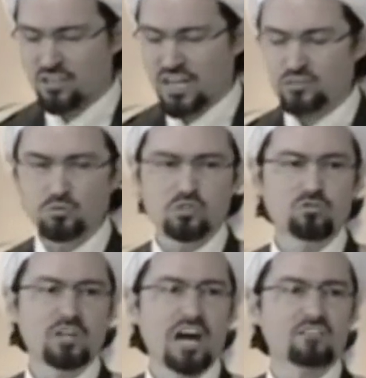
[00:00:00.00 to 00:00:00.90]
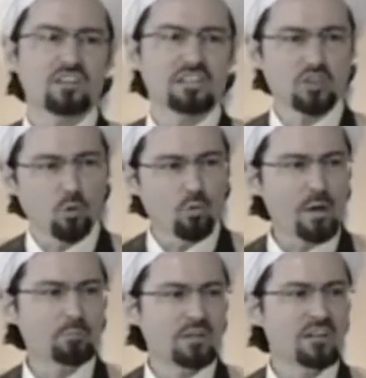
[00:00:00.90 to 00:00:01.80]
That's what you've got there. That's a
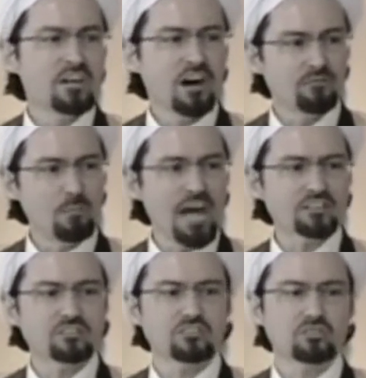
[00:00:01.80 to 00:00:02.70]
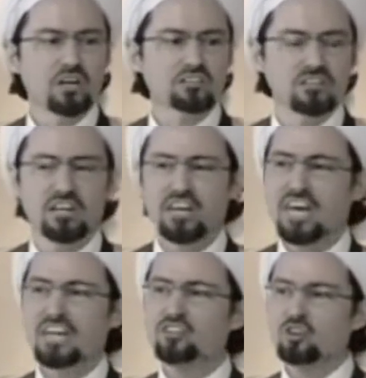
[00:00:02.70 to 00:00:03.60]
weapon of mass destruction.
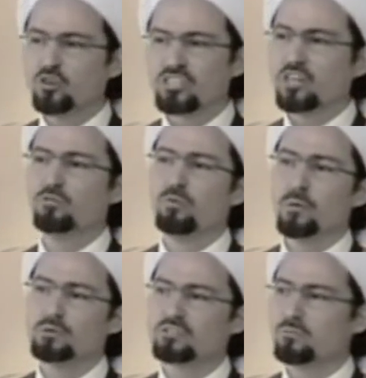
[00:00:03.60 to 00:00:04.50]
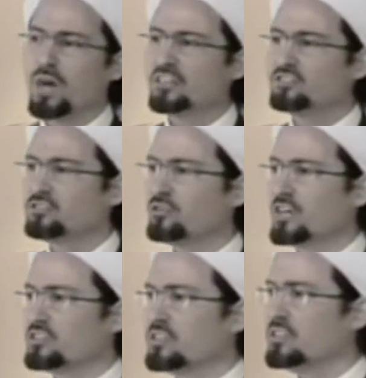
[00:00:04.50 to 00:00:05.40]
And you don't give weapons of mass
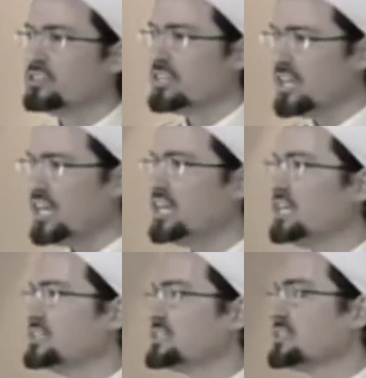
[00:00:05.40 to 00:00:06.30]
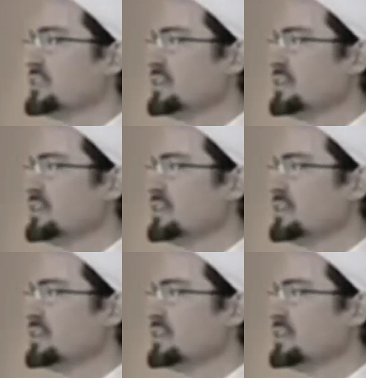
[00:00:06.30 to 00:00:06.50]
destruction to idiots.